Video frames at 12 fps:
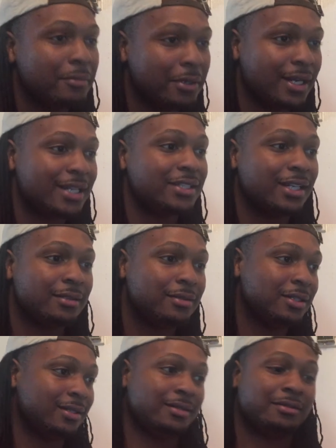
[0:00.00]
Bro, that
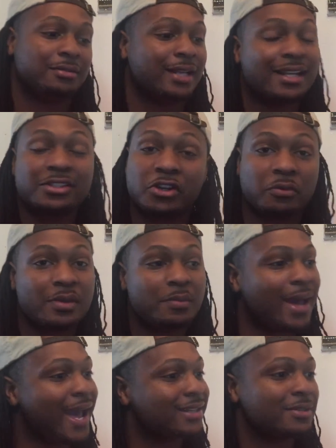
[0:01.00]
shit, that took me
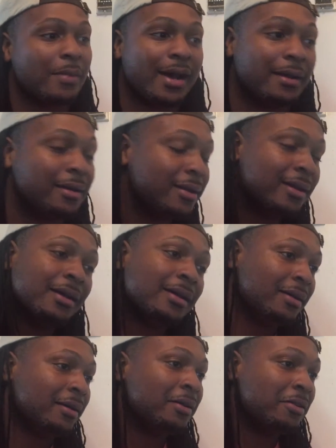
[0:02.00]
back to my
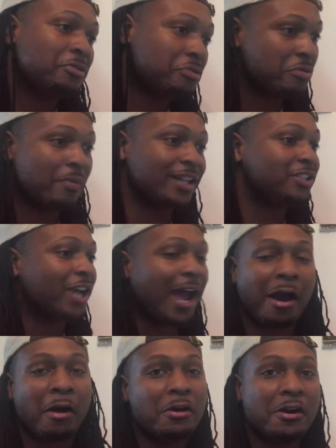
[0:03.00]
my
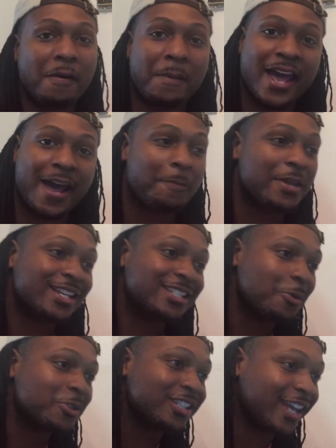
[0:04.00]
childhood, man. Being
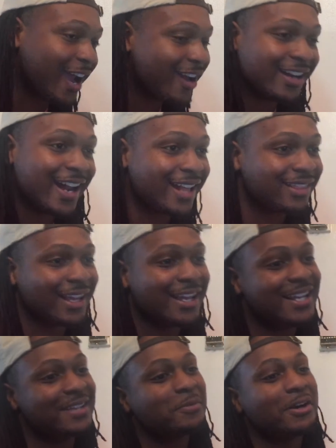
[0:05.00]
so scared of that
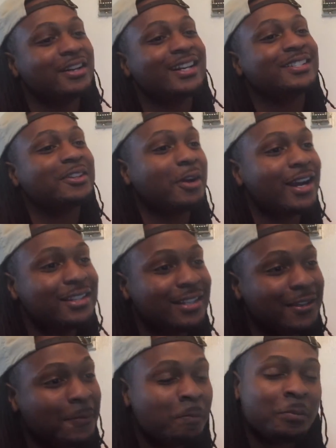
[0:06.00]
thing, bro. That's
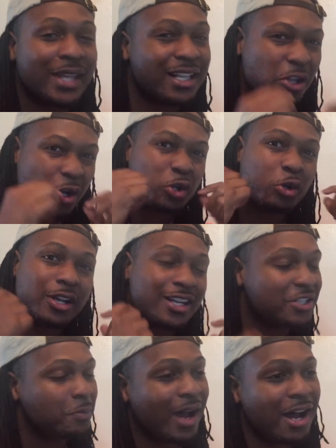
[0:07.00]
crazy. That little
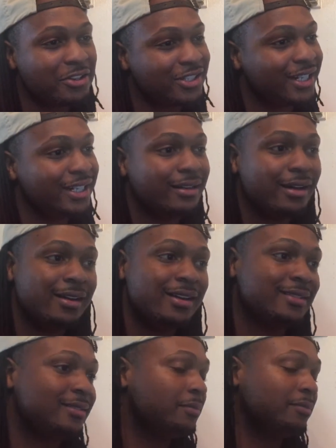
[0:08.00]
crooked smile shit he
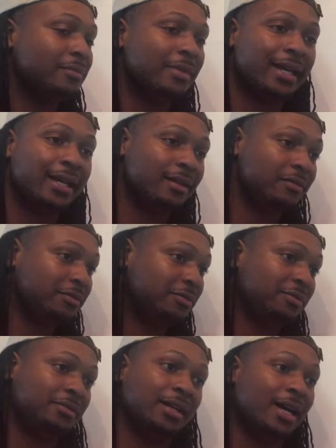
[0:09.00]
does, man.
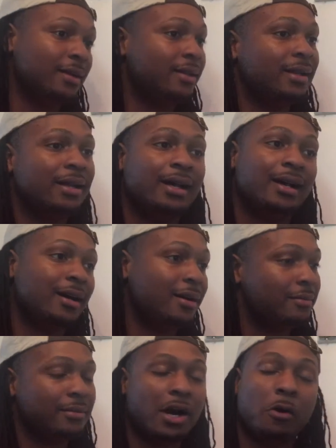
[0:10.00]

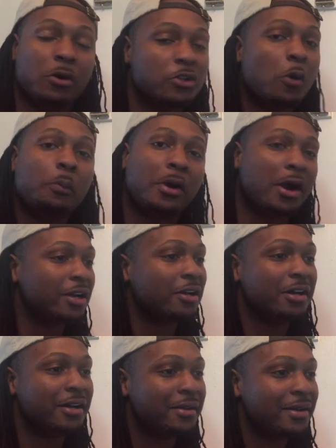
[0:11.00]
I don't want no part
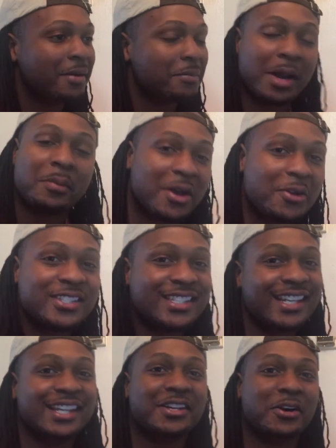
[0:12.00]
of it. But I'm gonna go
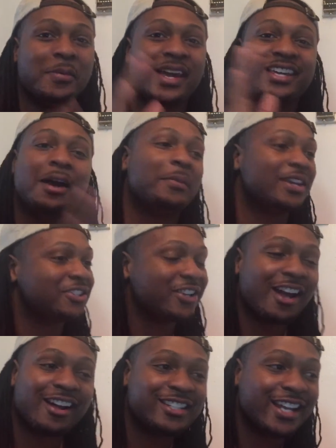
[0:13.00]
see it though, man. Y'all make sure
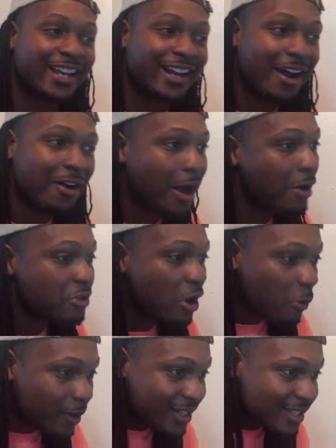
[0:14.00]
y'all check it out. I don't
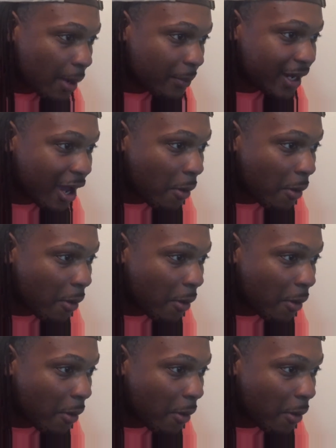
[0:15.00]
know when it's coming